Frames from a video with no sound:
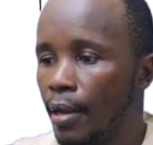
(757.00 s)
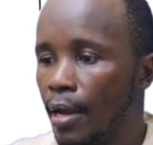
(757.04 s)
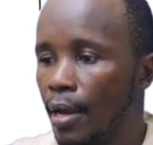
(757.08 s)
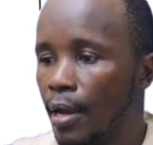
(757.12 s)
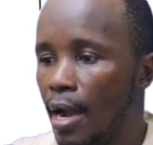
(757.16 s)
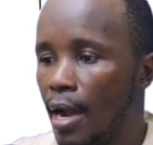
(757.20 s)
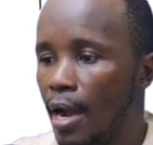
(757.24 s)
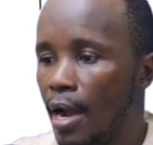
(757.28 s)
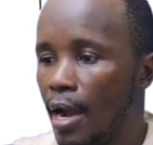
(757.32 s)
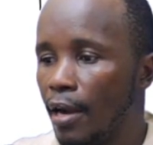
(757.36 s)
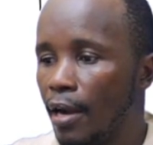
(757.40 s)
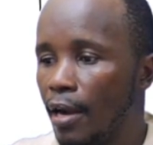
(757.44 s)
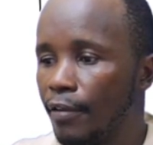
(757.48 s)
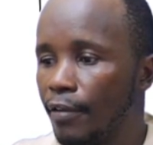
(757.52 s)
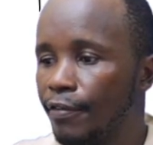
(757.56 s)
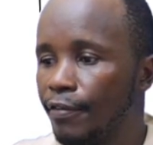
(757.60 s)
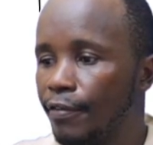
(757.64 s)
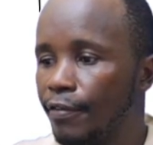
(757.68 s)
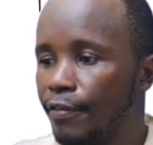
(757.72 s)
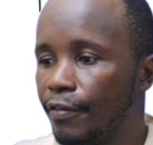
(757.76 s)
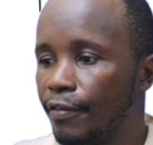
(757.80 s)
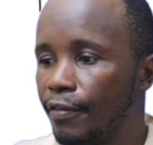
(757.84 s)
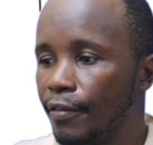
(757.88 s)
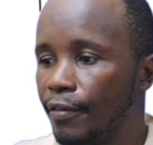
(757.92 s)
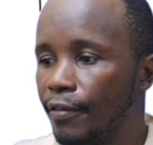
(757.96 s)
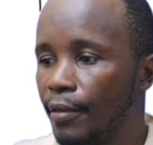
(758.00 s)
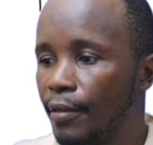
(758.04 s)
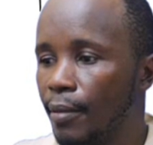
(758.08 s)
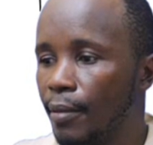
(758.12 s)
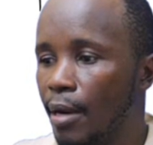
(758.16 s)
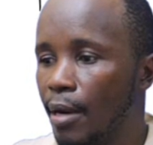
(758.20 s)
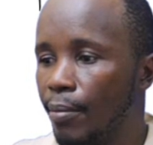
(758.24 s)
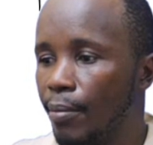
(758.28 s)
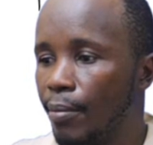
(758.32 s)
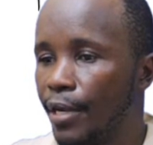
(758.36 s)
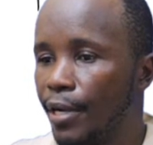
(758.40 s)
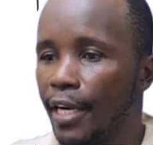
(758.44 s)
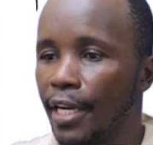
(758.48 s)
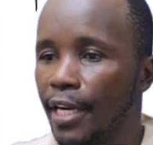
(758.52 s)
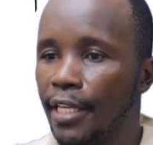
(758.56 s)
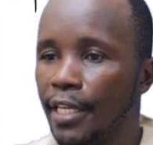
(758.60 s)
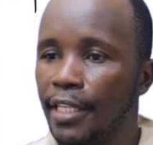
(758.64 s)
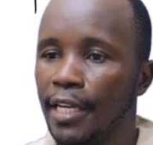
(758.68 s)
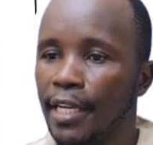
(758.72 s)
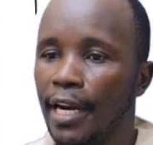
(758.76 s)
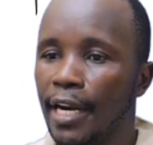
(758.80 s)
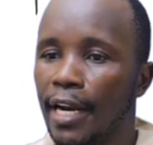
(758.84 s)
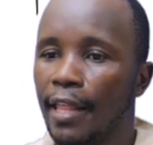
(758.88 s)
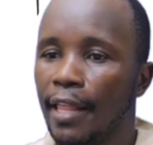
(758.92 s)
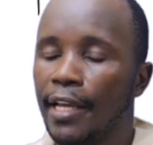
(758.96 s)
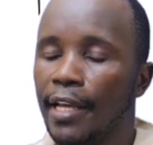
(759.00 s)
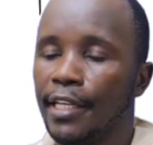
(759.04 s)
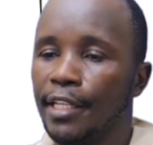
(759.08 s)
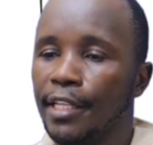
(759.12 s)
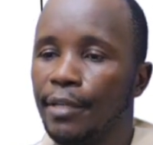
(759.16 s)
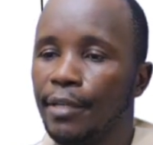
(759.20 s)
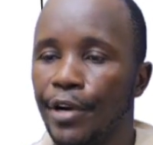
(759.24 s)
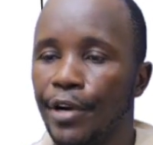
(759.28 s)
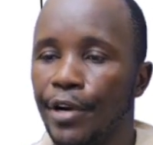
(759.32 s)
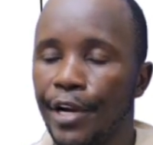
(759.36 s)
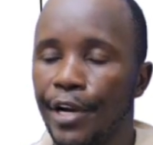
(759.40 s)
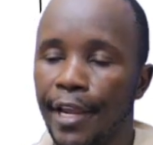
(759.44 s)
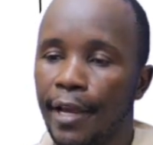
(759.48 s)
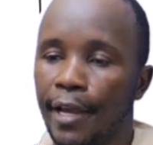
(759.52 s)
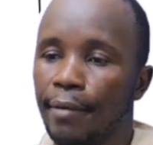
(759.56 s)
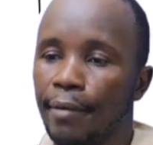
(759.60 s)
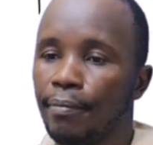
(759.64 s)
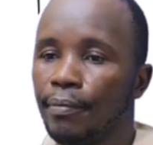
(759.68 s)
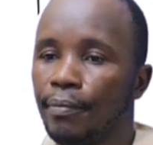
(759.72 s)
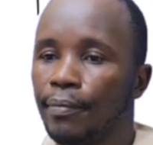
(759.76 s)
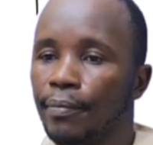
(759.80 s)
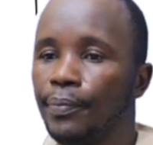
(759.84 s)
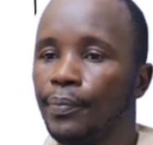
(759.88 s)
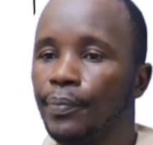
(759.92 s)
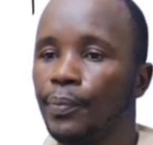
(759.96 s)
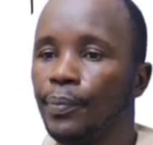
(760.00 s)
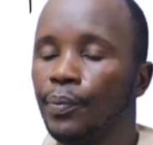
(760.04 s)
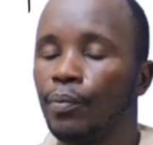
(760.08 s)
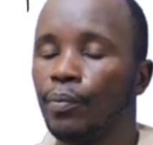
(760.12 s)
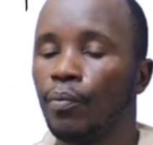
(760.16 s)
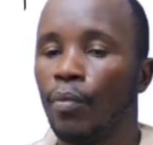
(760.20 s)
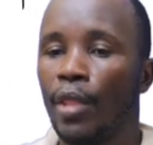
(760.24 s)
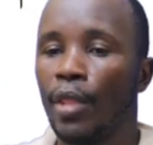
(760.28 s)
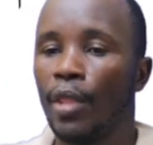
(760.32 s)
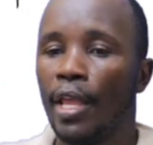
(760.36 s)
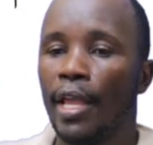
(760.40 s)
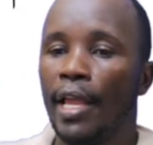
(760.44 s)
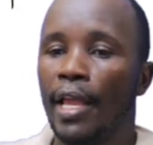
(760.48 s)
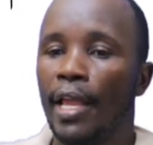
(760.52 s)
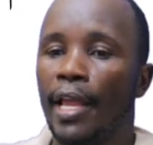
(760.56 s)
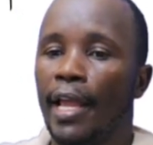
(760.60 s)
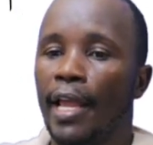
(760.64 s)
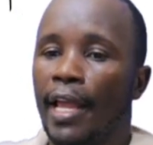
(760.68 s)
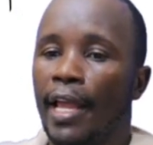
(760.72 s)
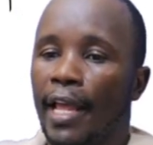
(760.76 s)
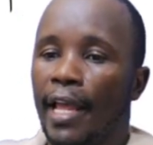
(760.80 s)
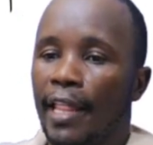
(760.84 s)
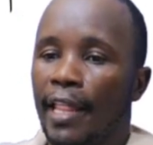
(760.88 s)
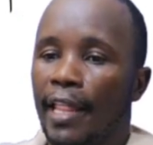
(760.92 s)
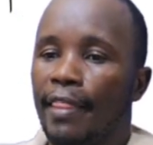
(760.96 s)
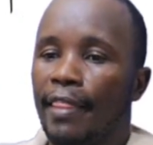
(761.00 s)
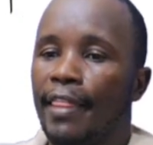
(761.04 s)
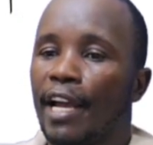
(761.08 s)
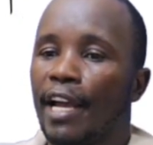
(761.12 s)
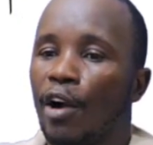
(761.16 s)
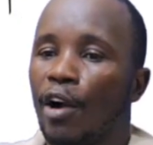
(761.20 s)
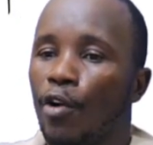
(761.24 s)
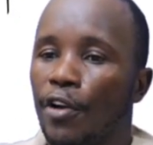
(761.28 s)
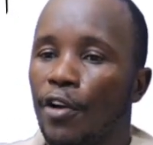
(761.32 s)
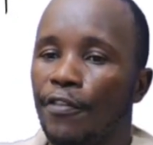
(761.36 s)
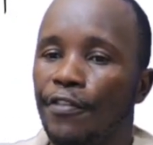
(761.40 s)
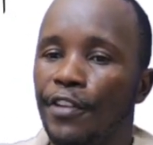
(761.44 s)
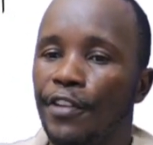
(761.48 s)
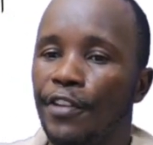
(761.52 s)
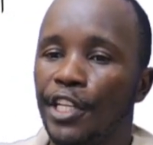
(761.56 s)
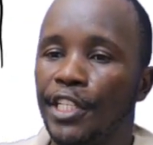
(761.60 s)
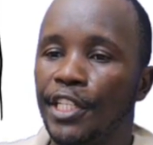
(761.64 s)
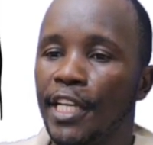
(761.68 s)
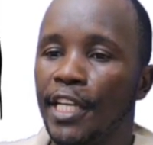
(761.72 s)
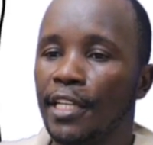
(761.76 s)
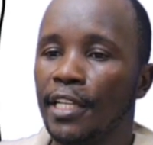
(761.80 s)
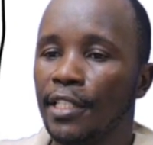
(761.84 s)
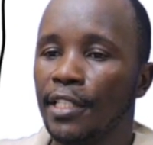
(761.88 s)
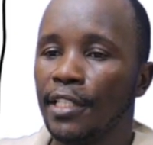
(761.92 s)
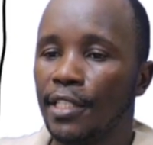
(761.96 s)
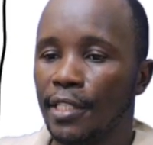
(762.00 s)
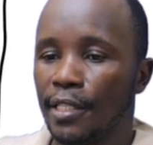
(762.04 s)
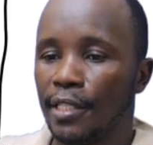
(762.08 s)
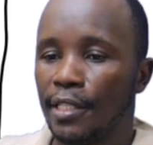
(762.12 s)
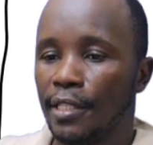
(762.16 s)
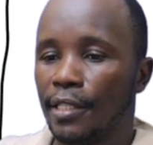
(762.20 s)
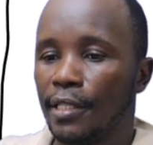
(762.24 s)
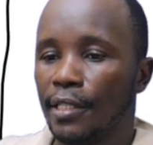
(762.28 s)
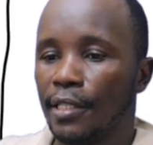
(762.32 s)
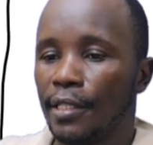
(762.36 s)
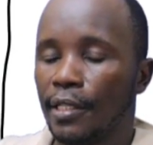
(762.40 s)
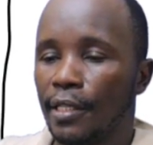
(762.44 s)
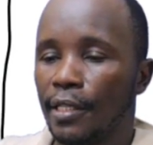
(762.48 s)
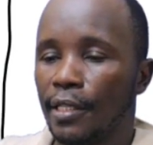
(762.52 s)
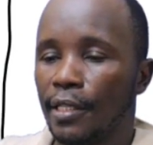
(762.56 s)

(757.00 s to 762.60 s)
I'm creating another table here. The coefficients